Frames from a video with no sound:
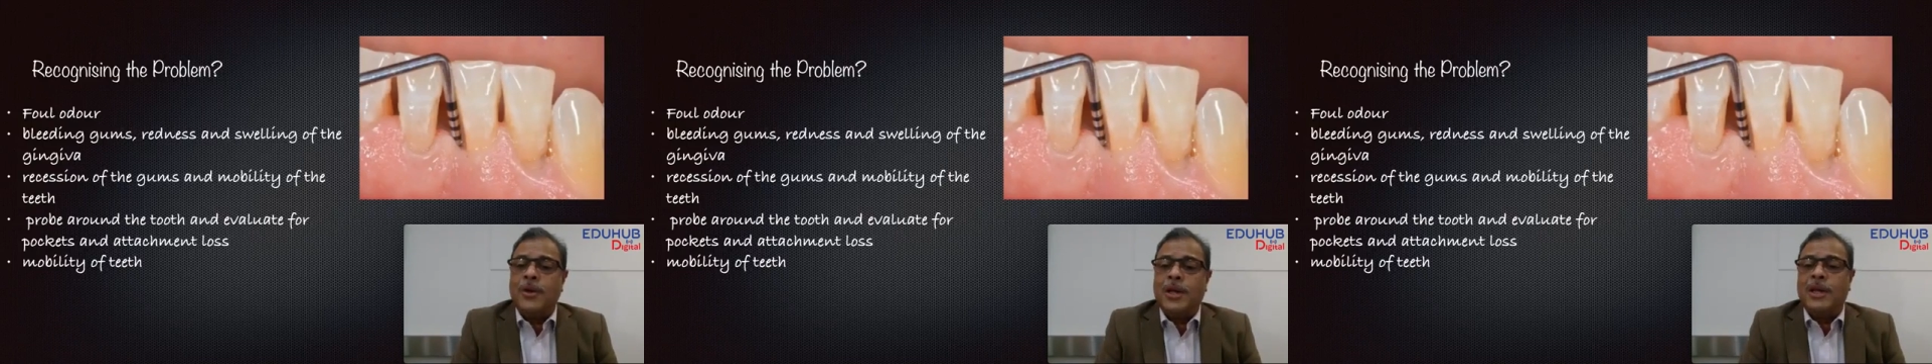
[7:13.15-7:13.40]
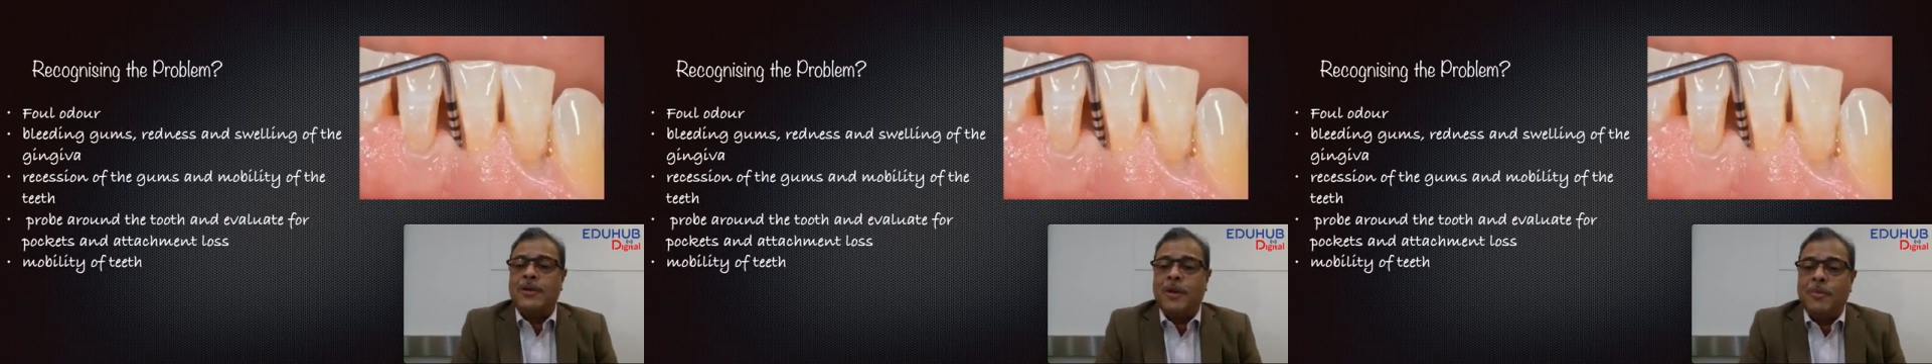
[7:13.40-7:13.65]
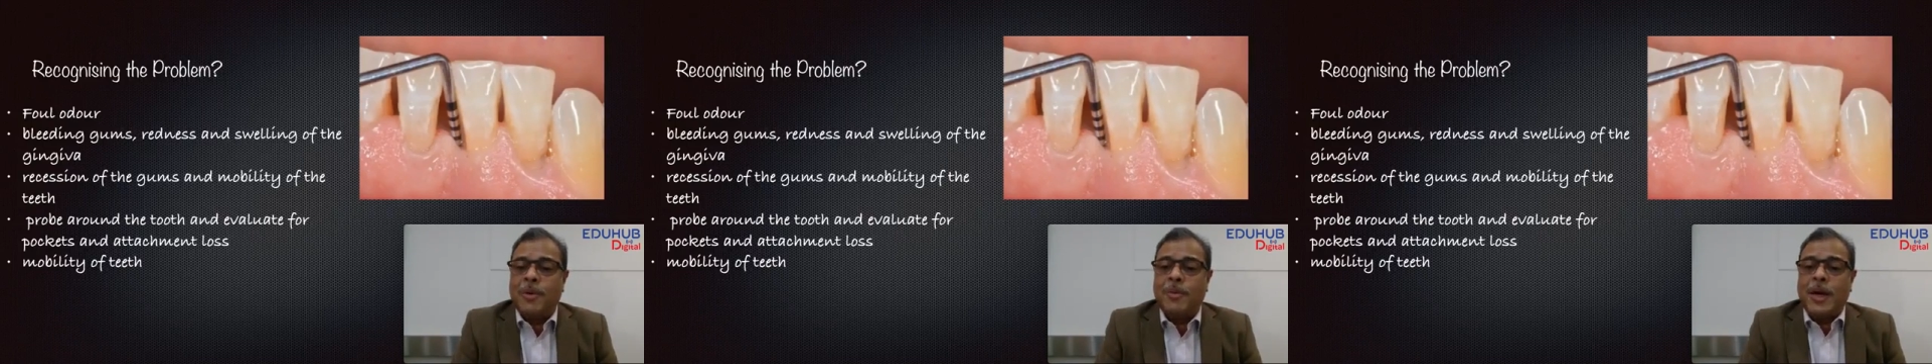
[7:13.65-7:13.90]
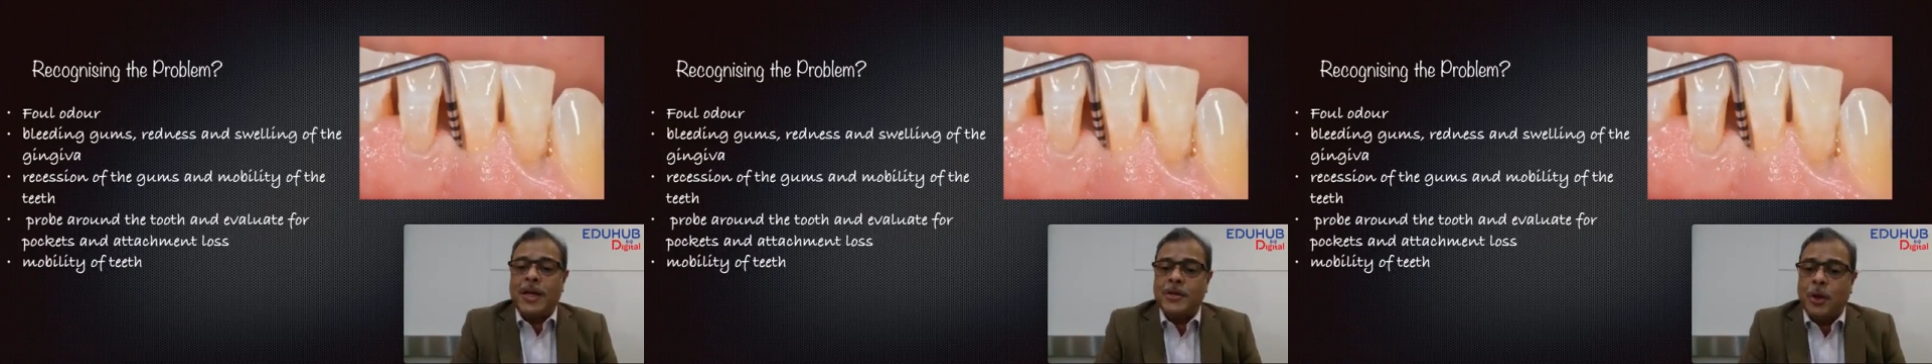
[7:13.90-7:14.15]
in a
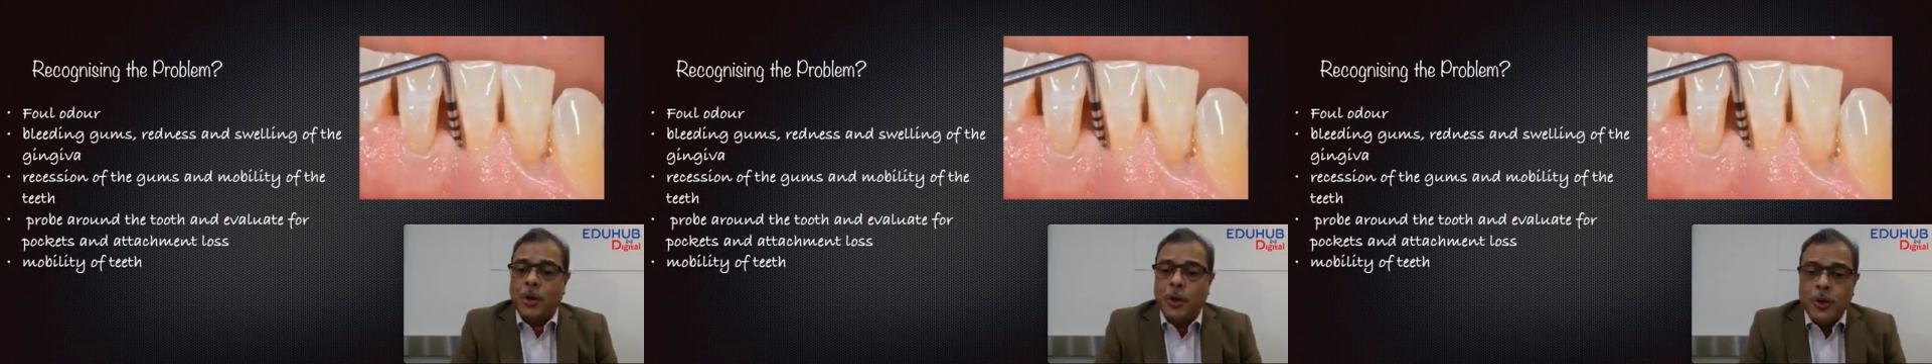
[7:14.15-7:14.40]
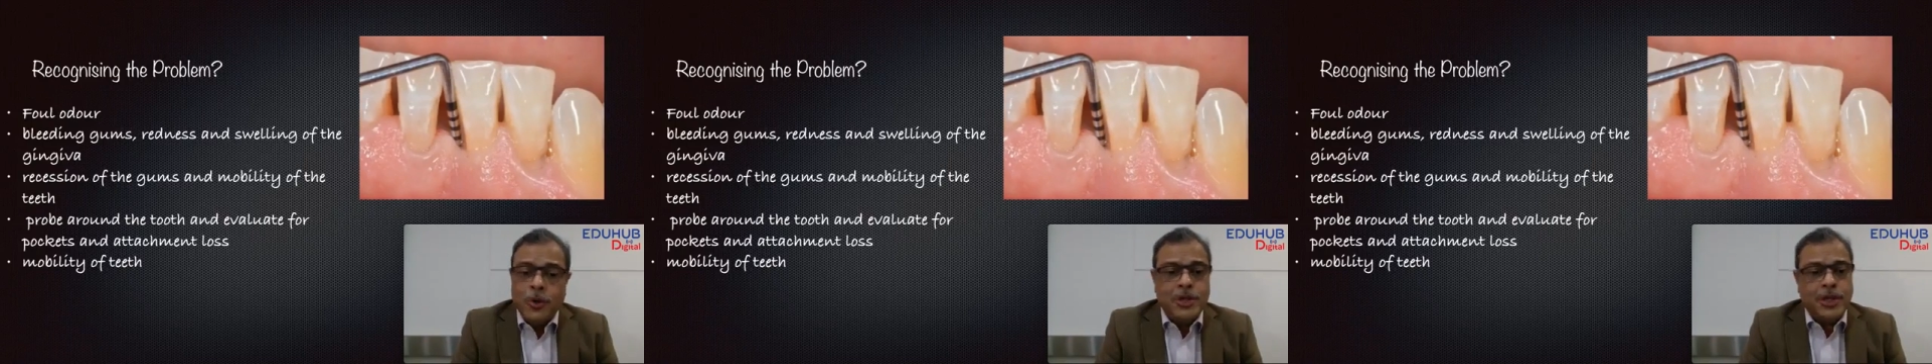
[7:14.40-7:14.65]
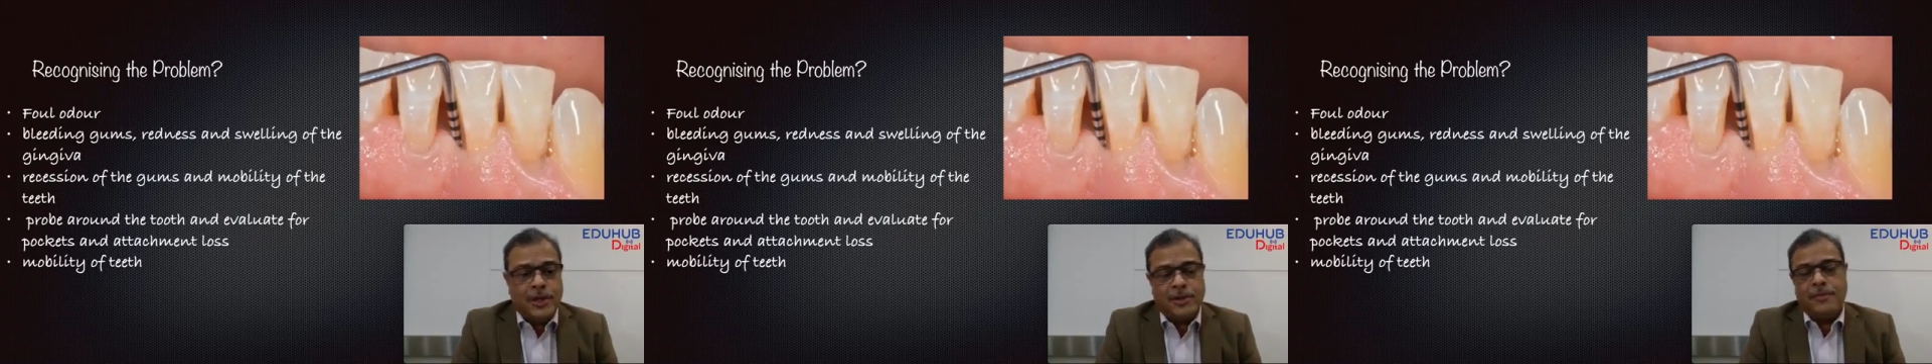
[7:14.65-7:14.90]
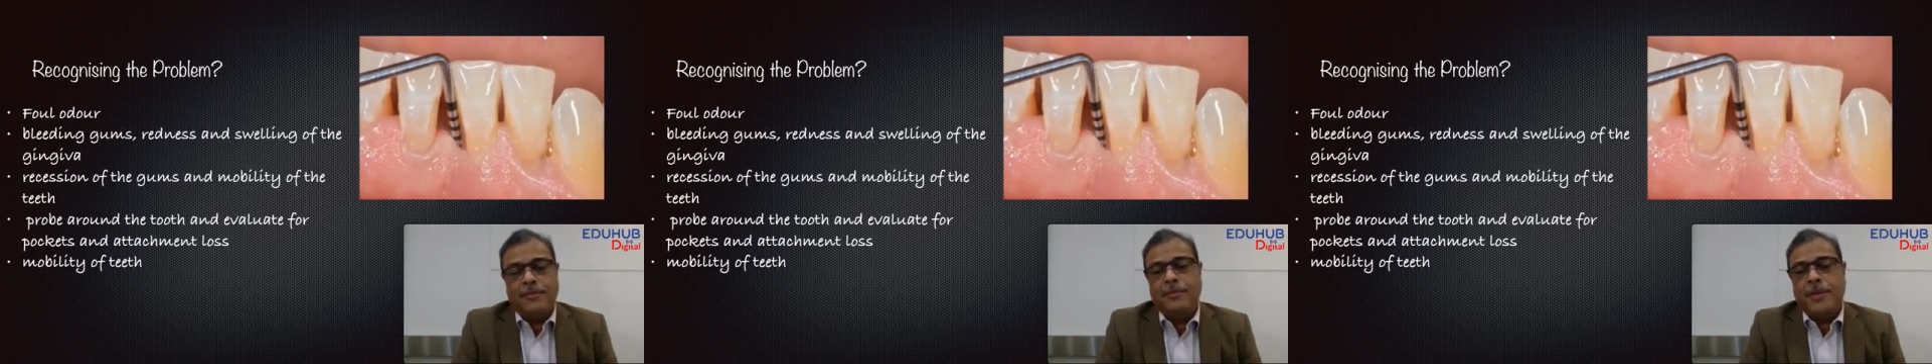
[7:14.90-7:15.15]
compromised occlusion
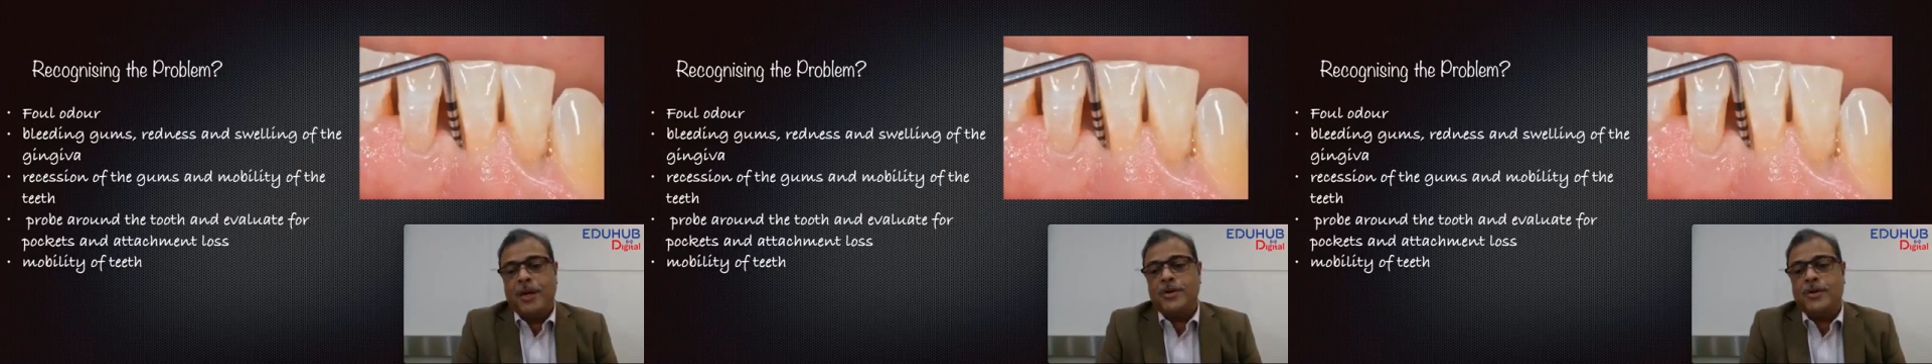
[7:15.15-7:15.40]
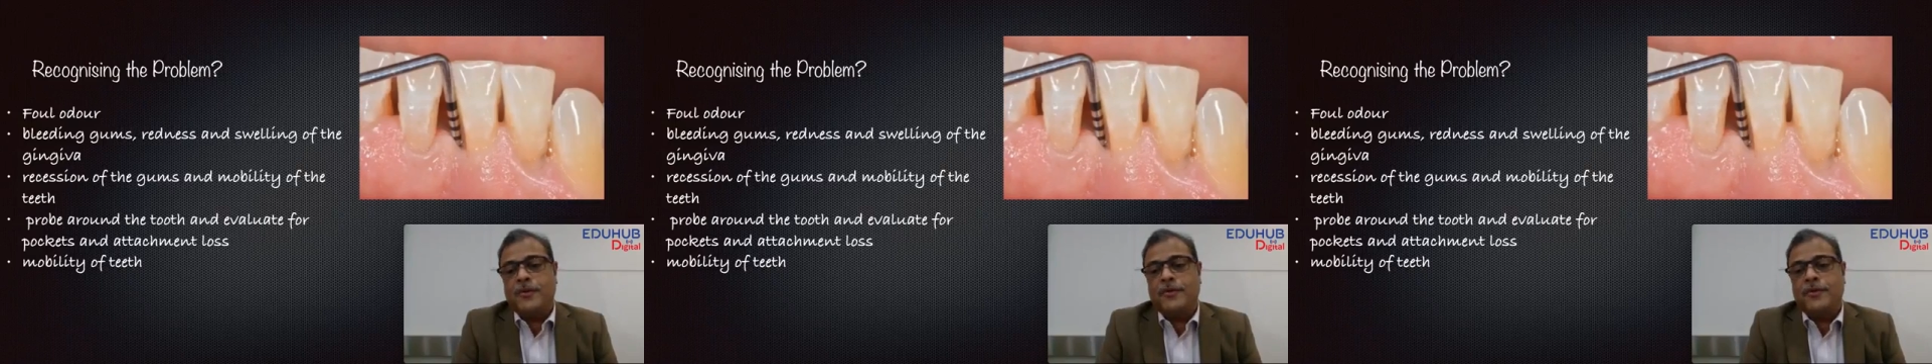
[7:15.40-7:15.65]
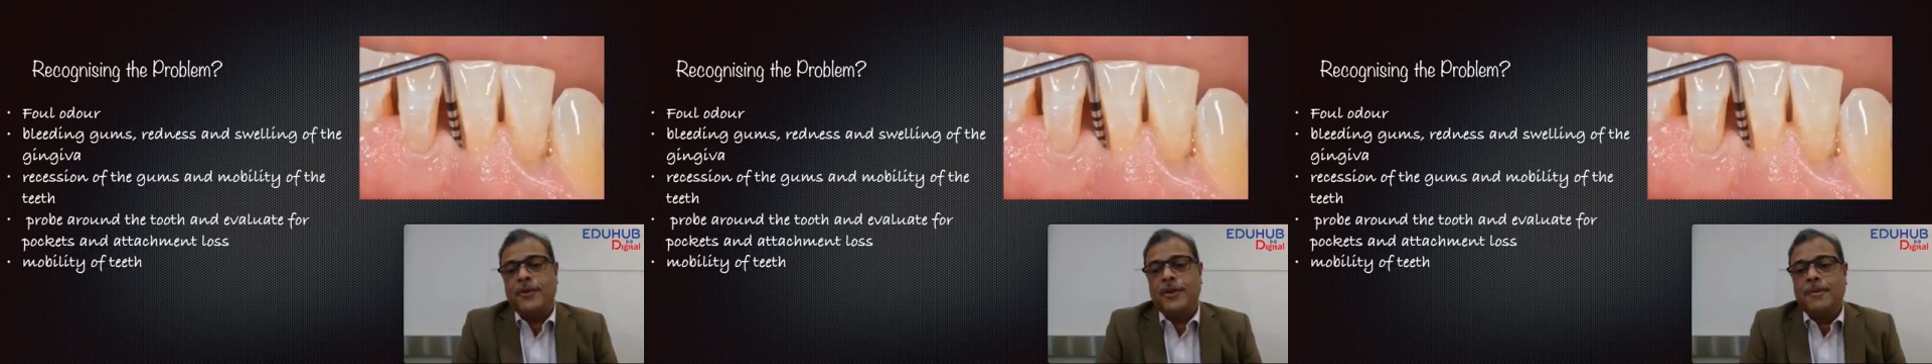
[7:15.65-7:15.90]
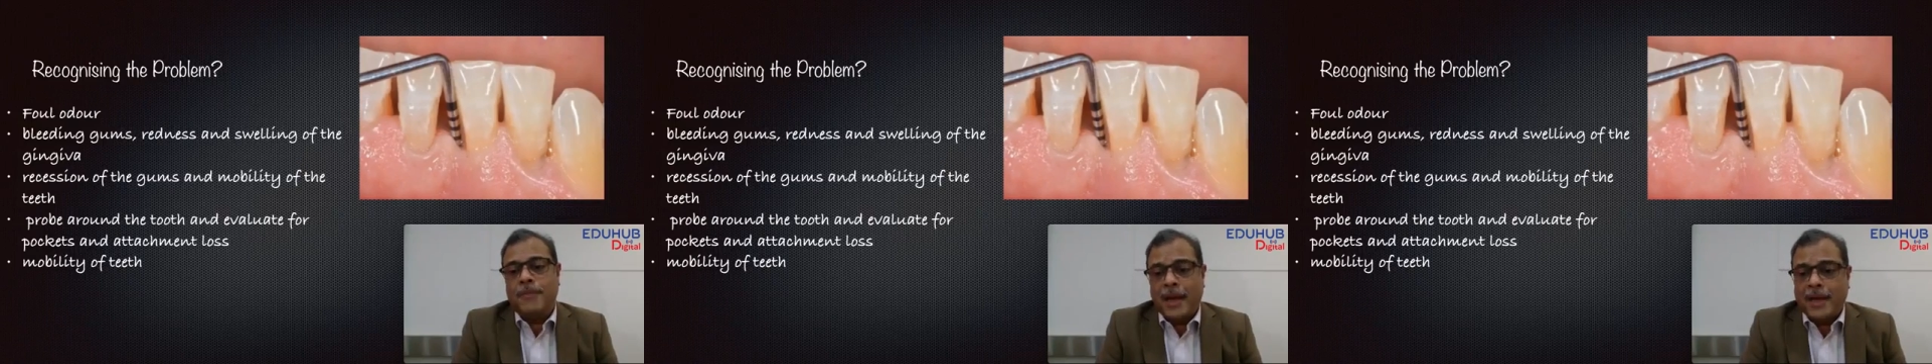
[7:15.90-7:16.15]
because of
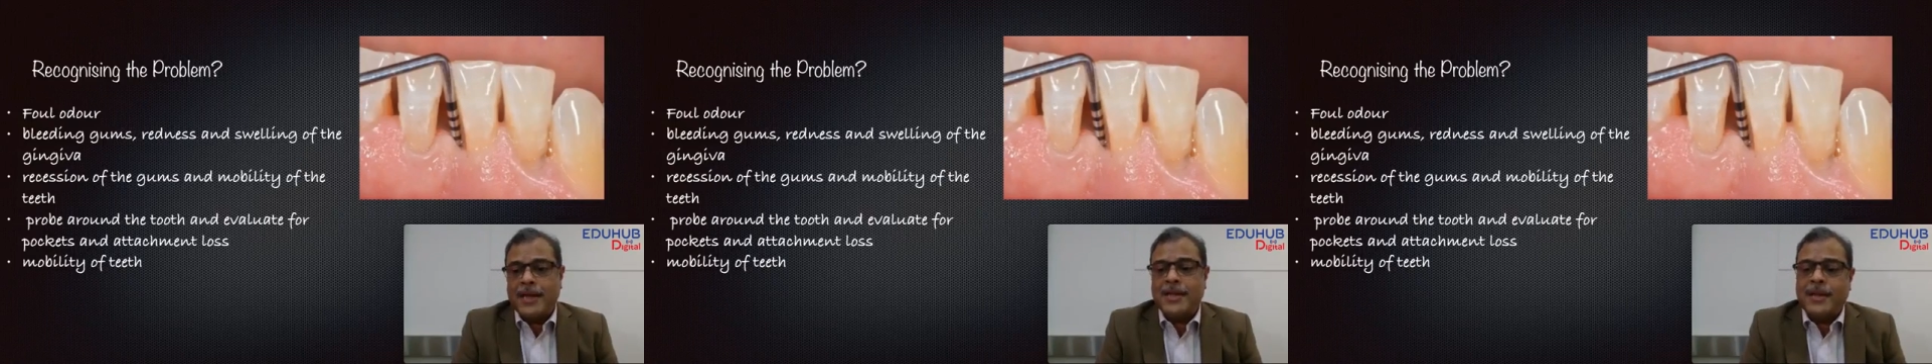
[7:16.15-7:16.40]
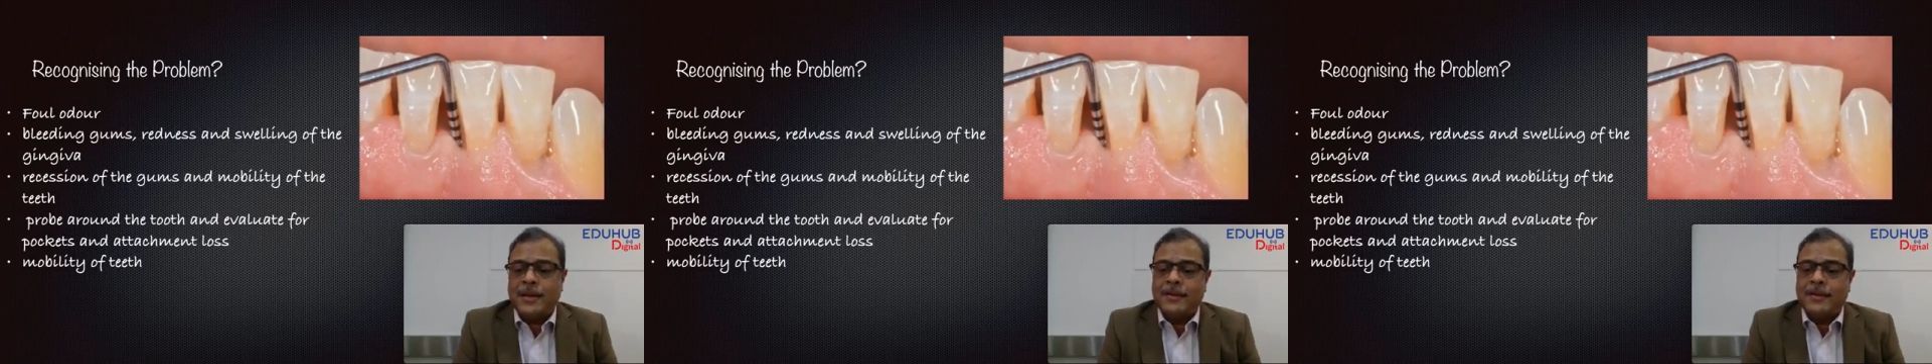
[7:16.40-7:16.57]
migration.